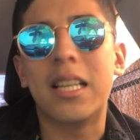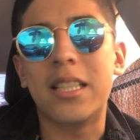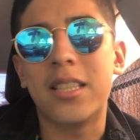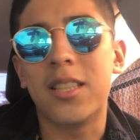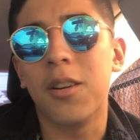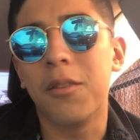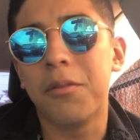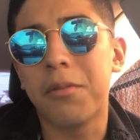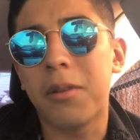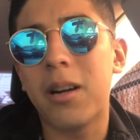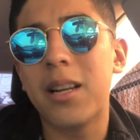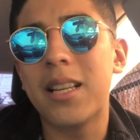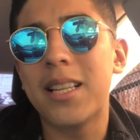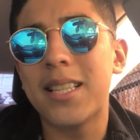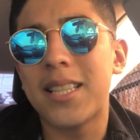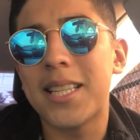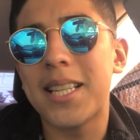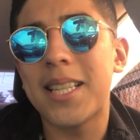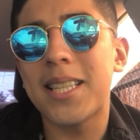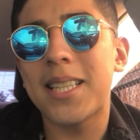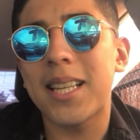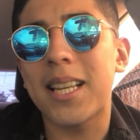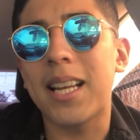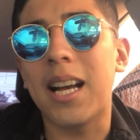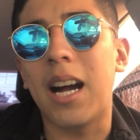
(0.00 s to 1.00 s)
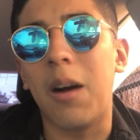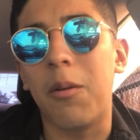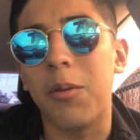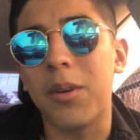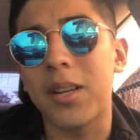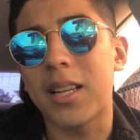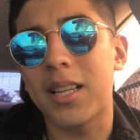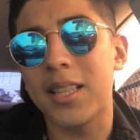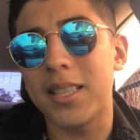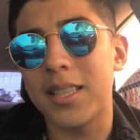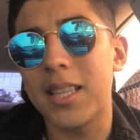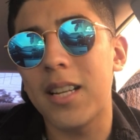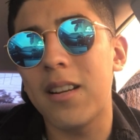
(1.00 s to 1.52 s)
So far this season, I
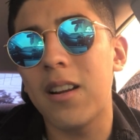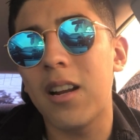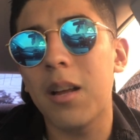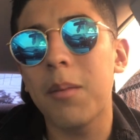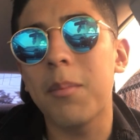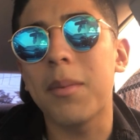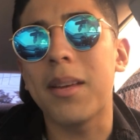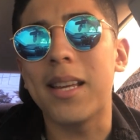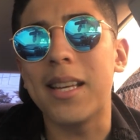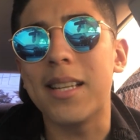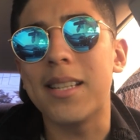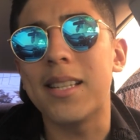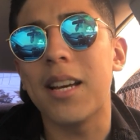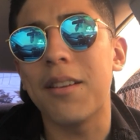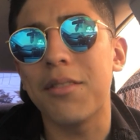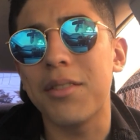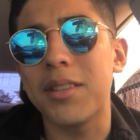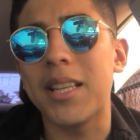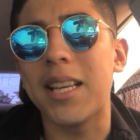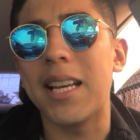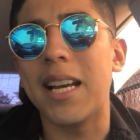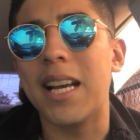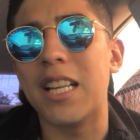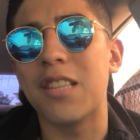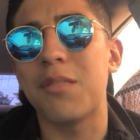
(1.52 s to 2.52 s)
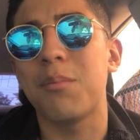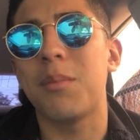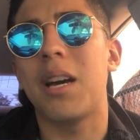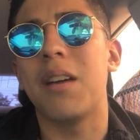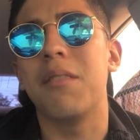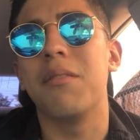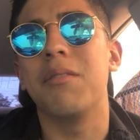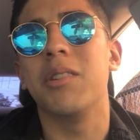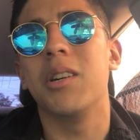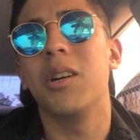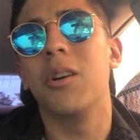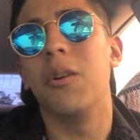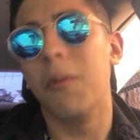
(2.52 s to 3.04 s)
would consider him. He definitely has
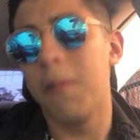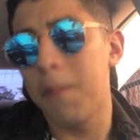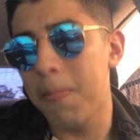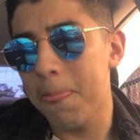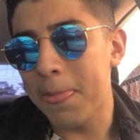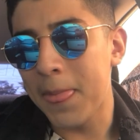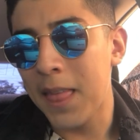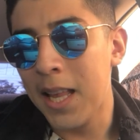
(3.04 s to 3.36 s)
my vote.